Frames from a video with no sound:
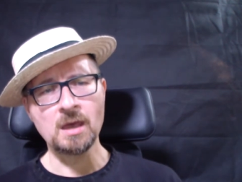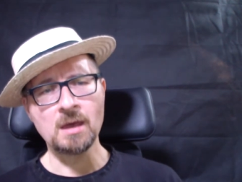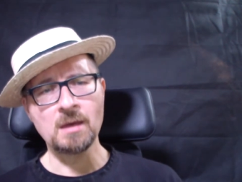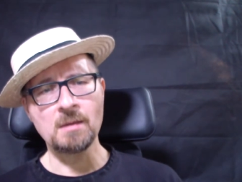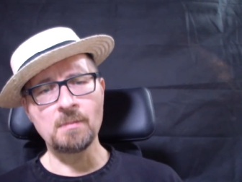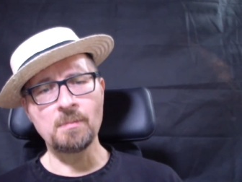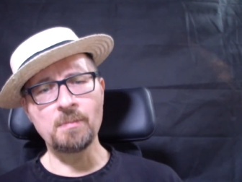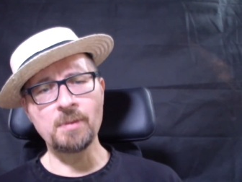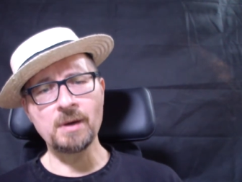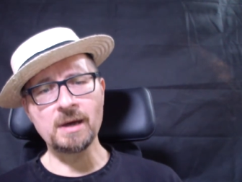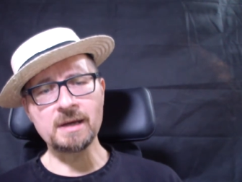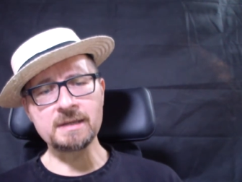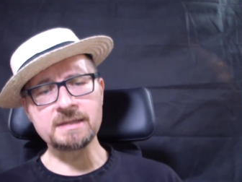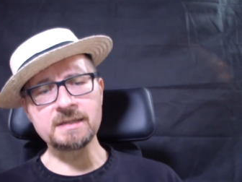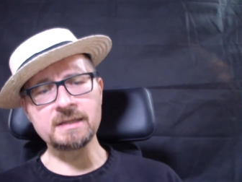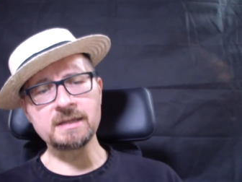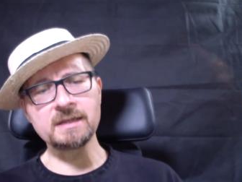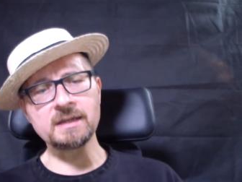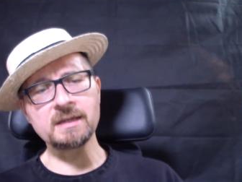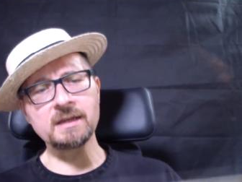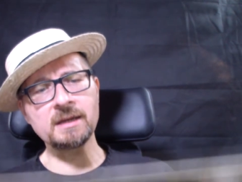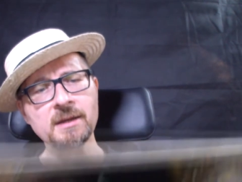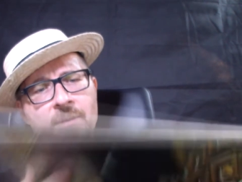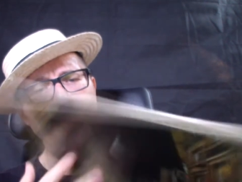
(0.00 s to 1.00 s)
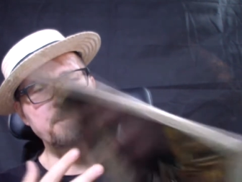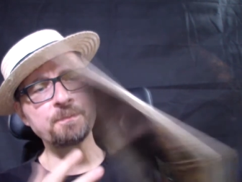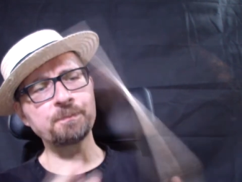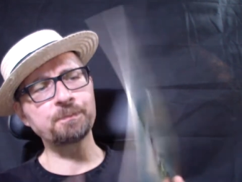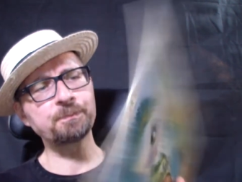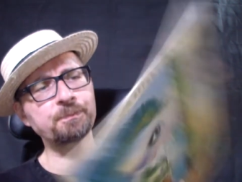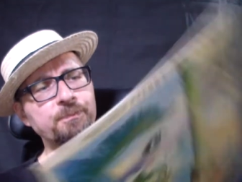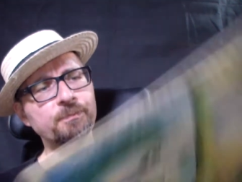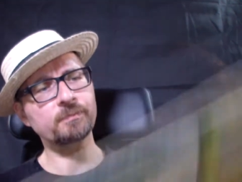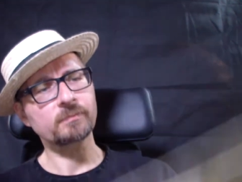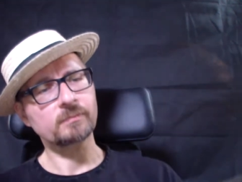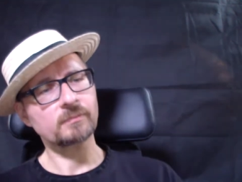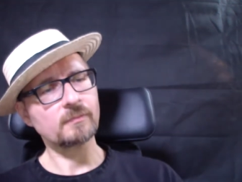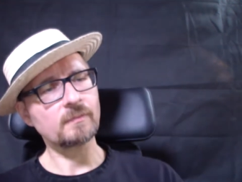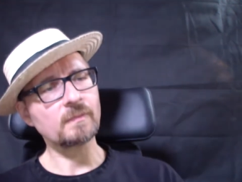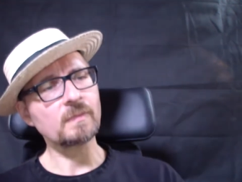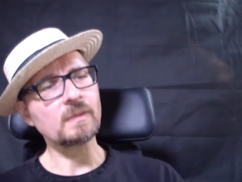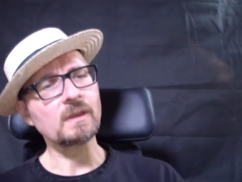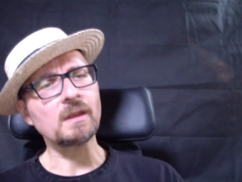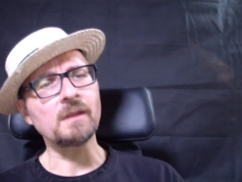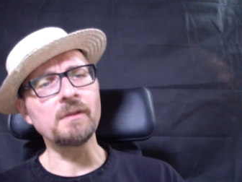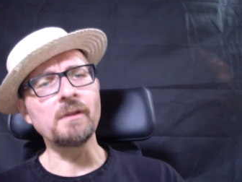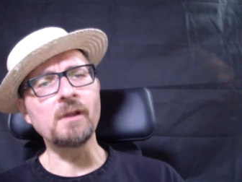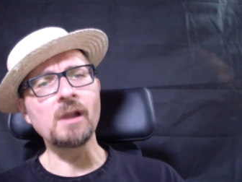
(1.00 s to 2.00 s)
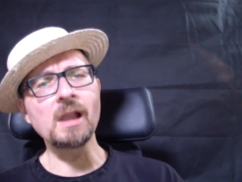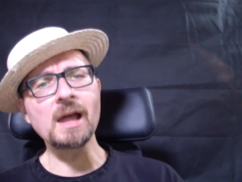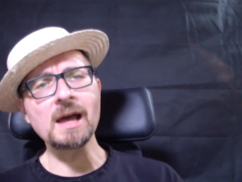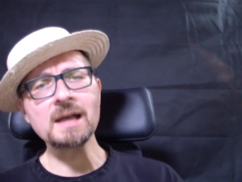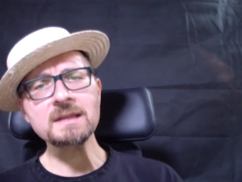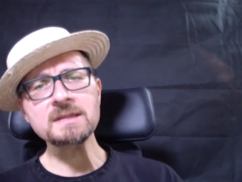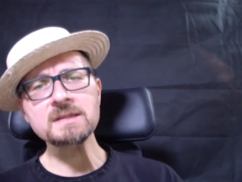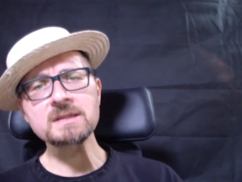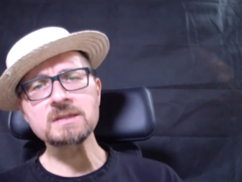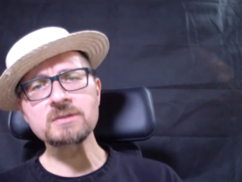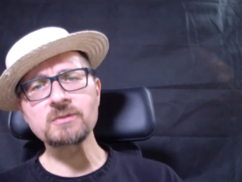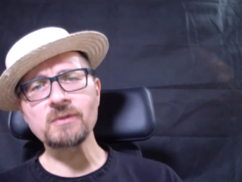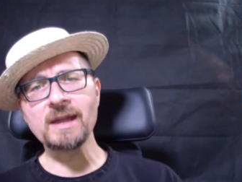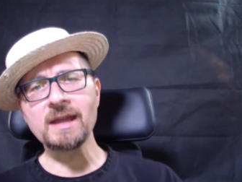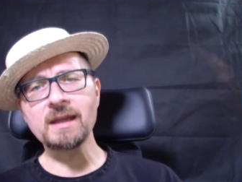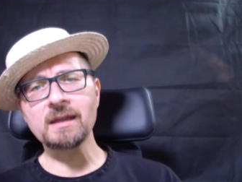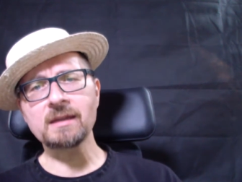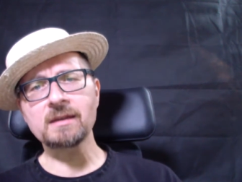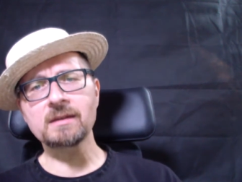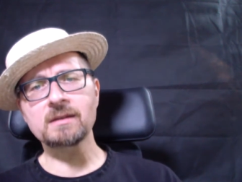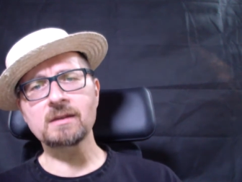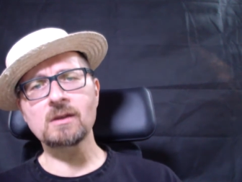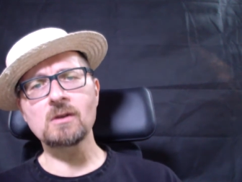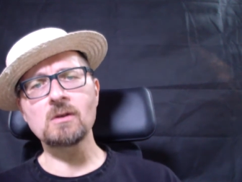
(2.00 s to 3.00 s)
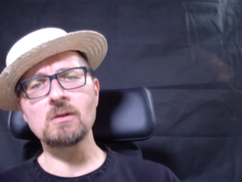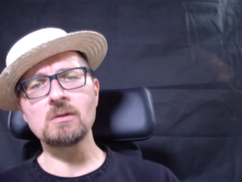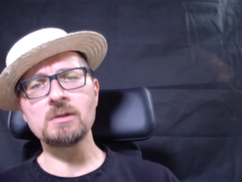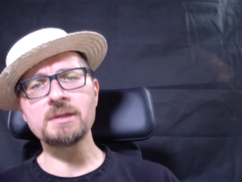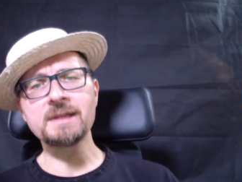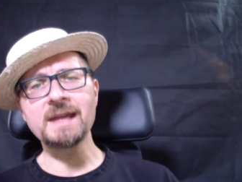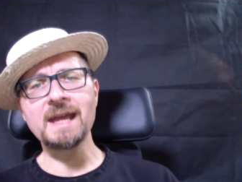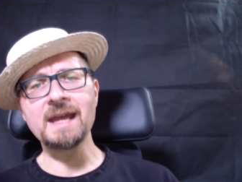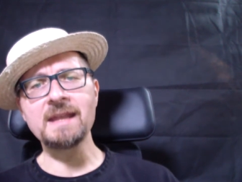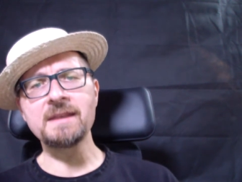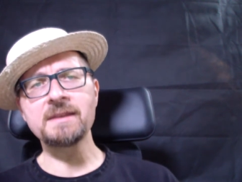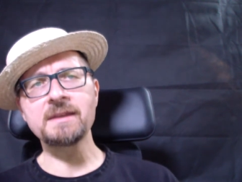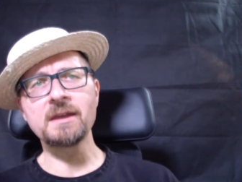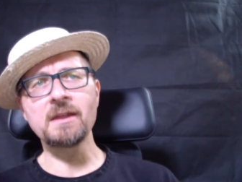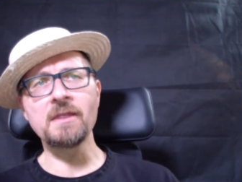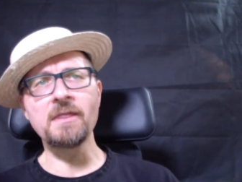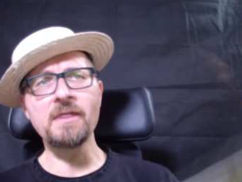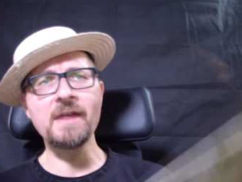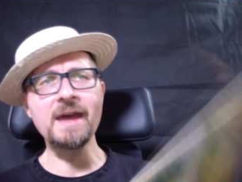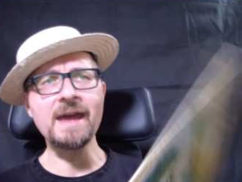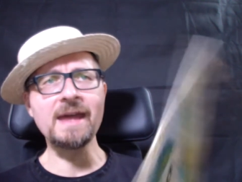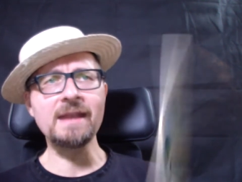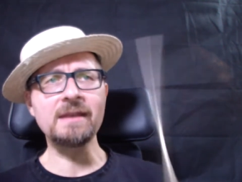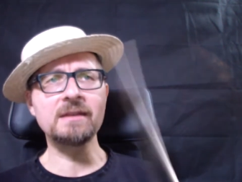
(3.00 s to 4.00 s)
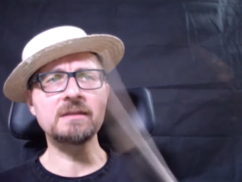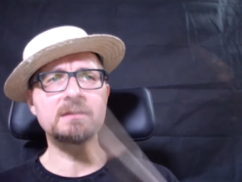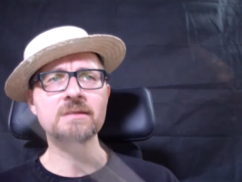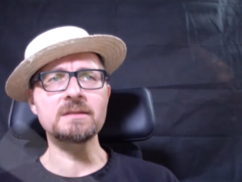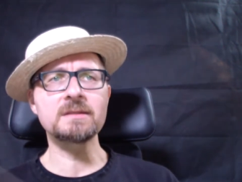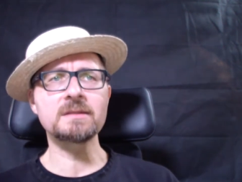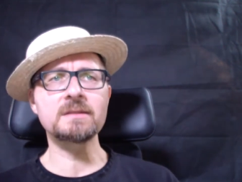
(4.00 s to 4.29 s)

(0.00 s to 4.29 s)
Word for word: But um, the last track called And Then